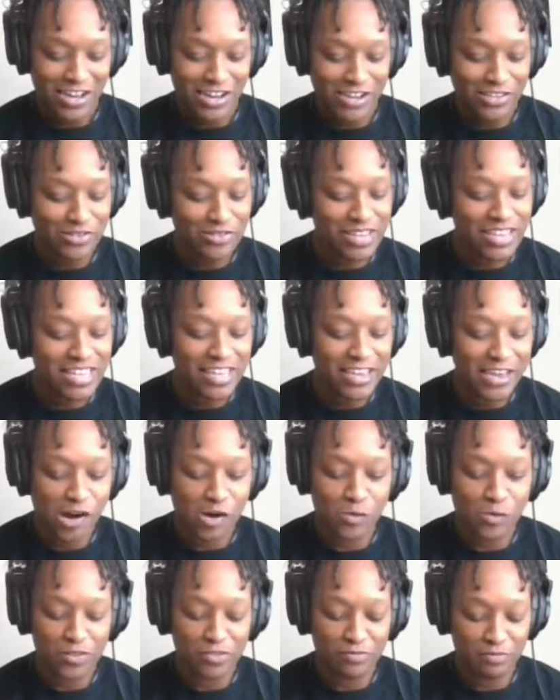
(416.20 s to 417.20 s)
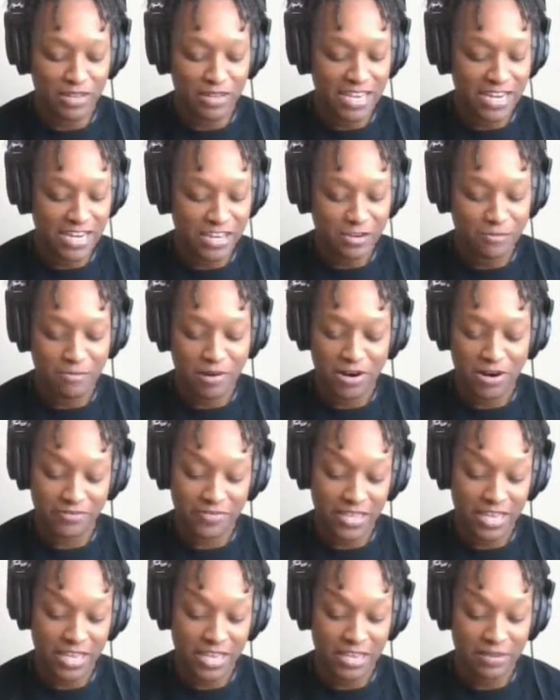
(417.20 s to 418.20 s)
You need help with planning your
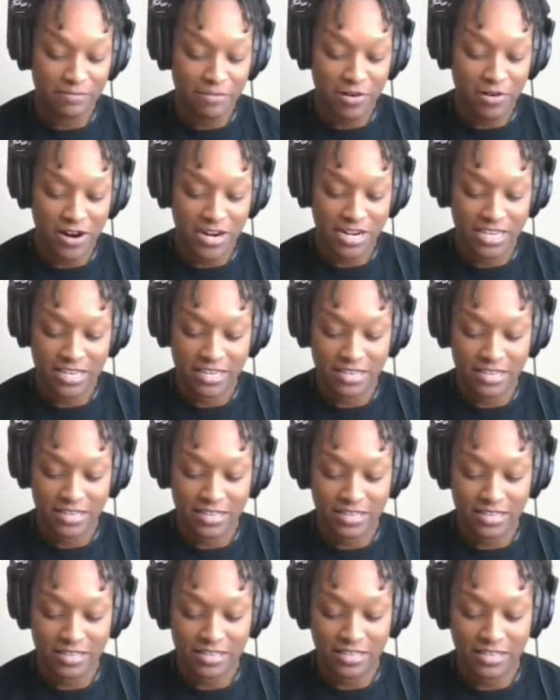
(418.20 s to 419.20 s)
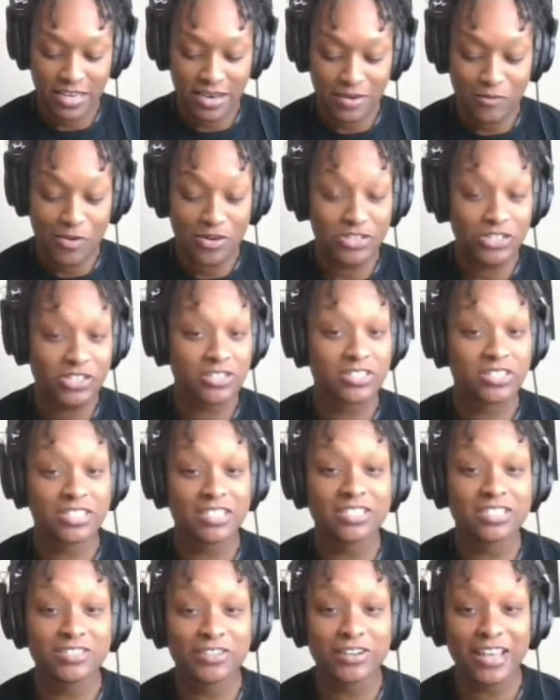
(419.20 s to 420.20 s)
birthday party and want your
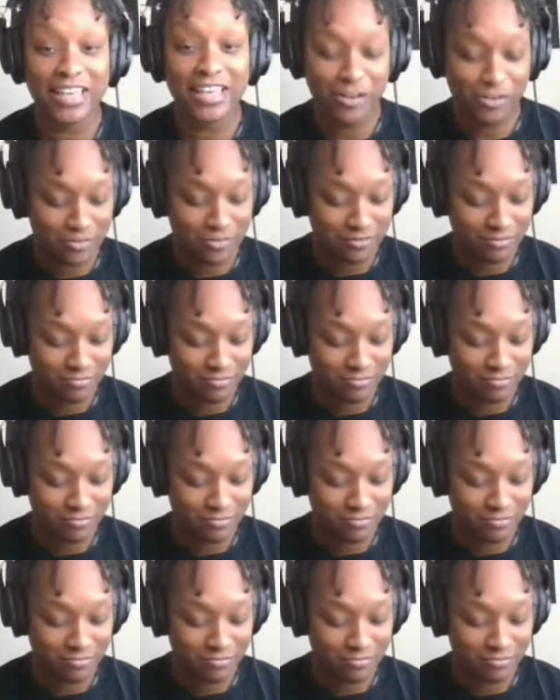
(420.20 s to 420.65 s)
sister to help.